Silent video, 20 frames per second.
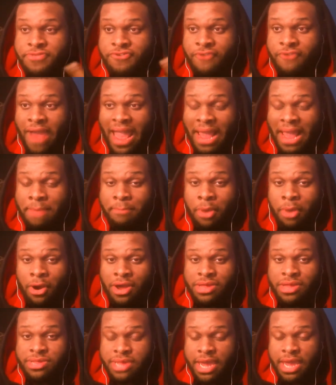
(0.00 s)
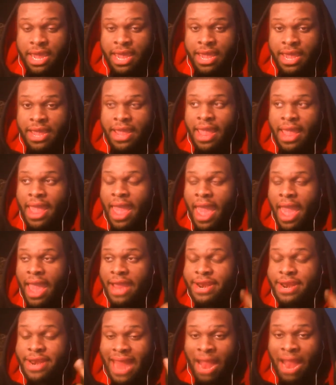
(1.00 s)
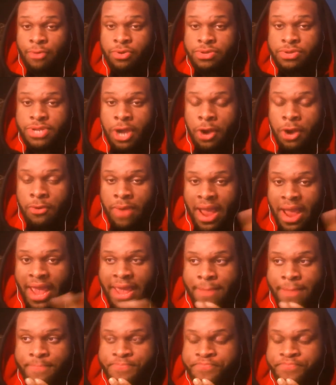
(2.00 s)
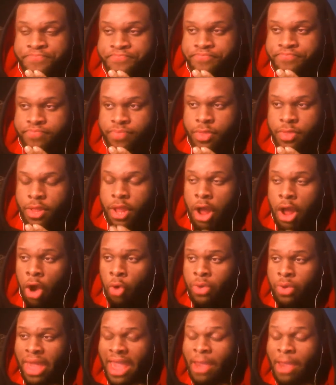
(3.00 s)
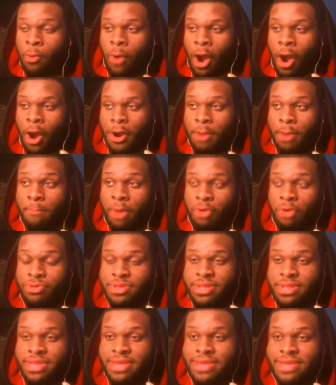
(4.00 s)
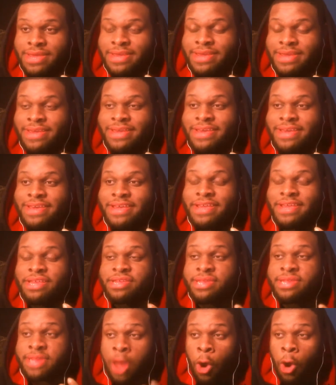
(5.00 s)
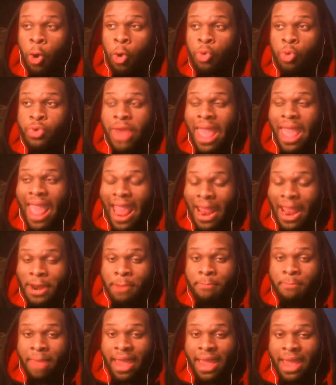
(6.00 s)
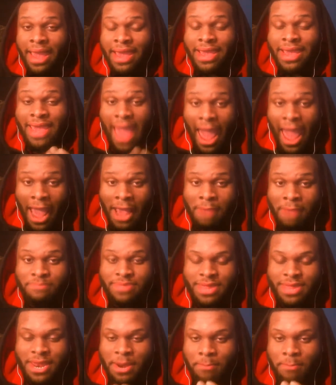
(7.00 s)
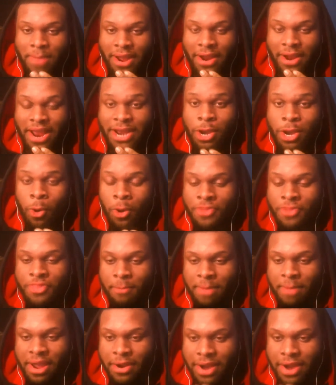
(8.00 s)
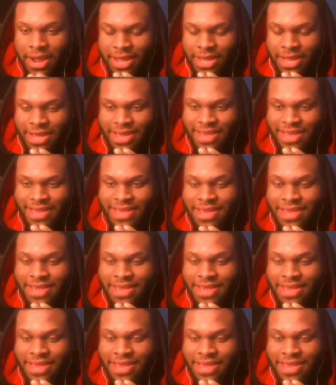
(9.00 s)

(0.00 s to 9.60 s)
Dragon Ball Z and Naruto, right? Okay, what are the most sold anime games in North America?